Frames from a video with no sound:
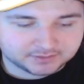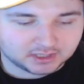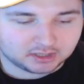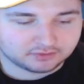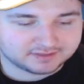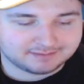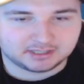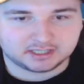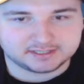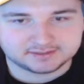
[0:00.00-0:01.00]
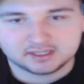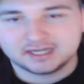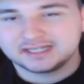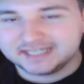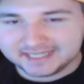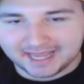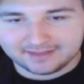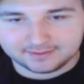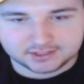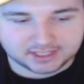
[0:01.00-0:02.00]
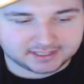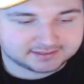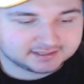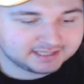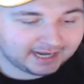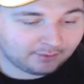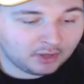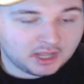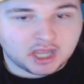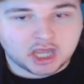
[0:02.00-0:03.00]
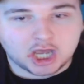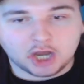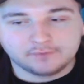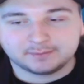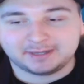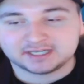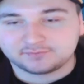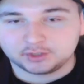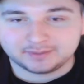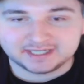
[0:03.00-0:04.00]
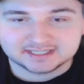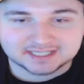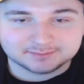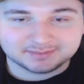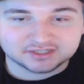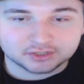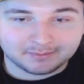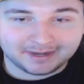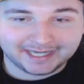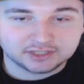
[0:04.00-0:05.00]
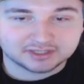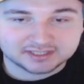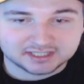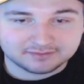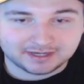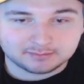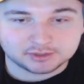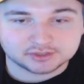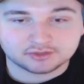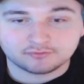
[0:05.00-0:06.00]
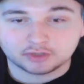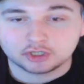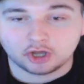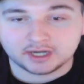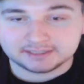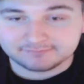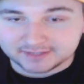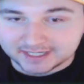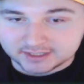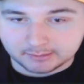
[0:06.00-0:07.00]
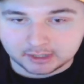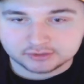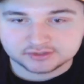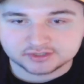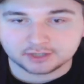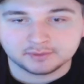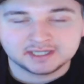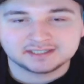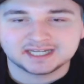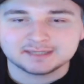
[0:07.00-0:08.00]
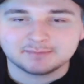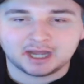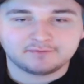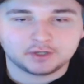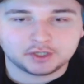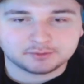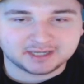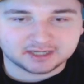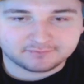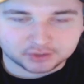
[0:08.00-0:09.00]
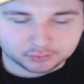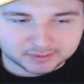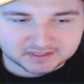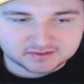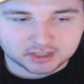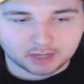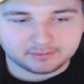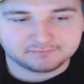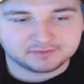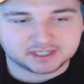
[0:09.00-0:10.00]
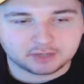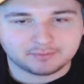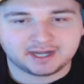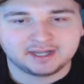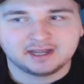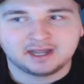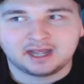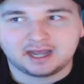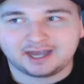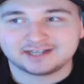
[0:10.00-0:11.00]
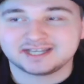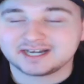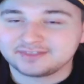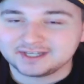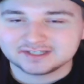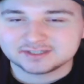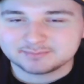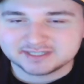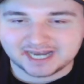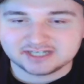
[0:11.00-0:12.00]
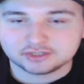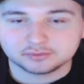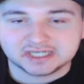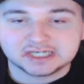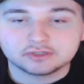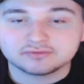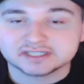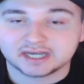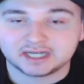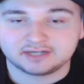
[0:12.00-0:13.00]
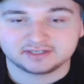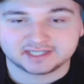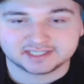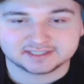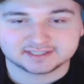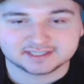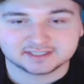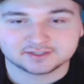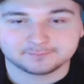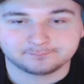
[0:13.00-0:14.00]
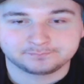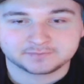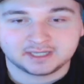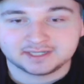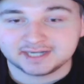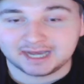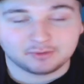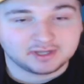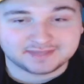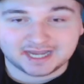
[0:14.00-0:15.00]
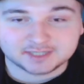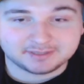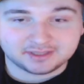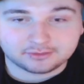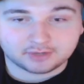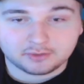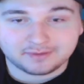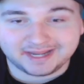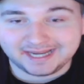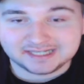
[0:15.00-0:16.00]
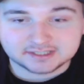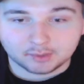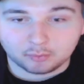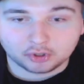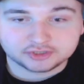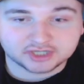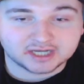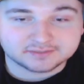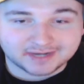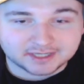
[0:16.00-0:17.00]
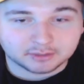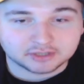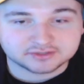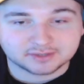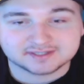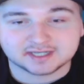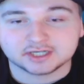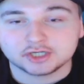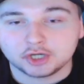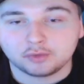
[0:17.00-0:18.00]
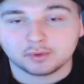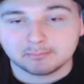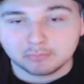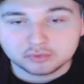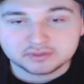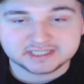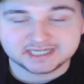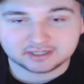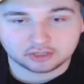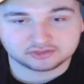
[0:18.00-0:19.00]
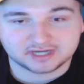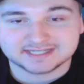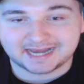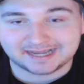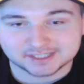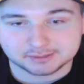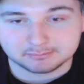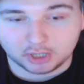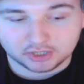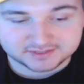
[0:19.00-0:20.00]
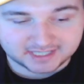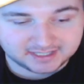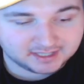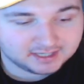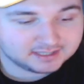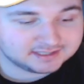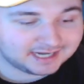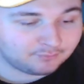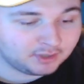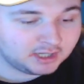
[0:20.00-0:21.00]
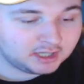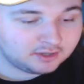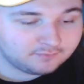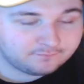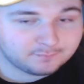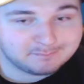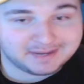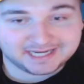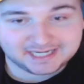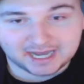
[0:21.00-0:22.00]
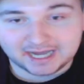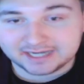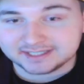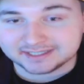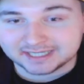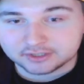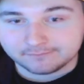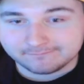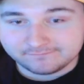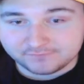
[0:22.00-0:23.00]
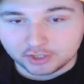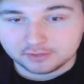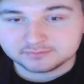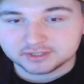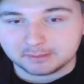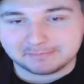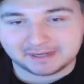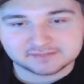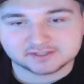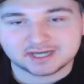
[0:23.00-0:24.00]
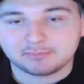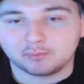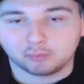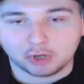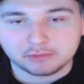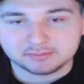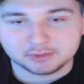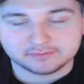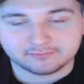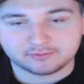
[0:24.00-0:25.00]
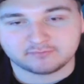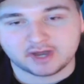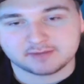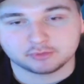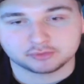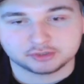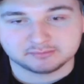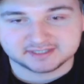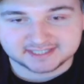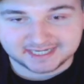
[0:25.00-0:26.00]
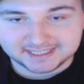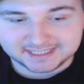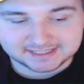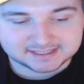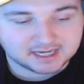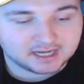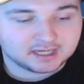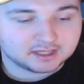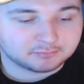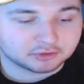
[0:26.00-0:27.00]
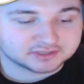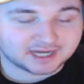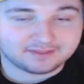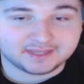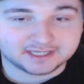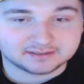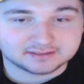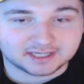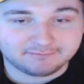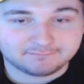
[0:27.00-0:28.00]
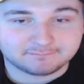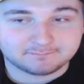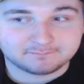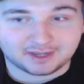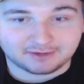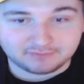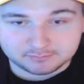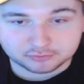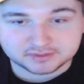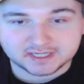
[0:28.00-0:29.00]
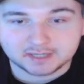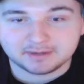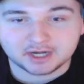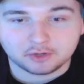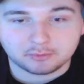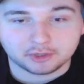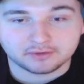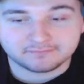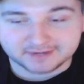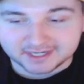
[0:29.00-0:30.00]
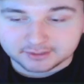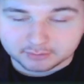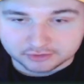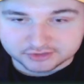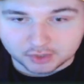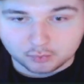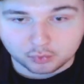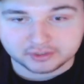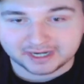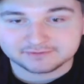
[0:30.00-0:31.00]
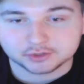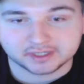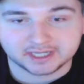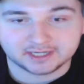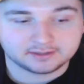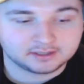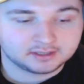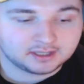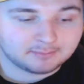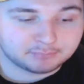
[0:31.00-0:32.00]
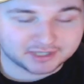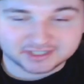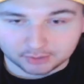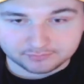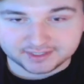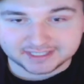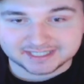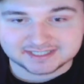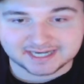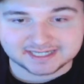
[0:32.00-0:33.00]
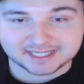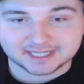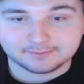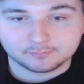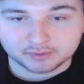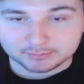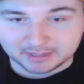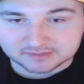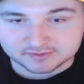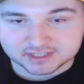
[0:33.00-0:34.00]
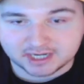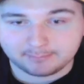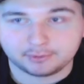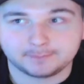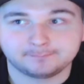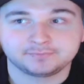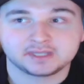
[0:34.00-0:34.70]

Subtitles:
Along them lines, you get the gist. Now, over the past few weeks, there's been some interesting developments regarding Fernando Alonso. Now, you might have heard me a few weeks ago in a video where I said I think there's potential that he could retire at the end of this season. Now, that has been thrown into the water as Fernando Alonso has signed a new multi-year contract Aston Martin. Now, for me, I think that confirms that Max Verstappen won't be moving from Red Bull to Mercedes, because I think that if that Red Bull seat had been open, Fernando Alonso would have took it. But I don't think he'd take it with Max Verstappen.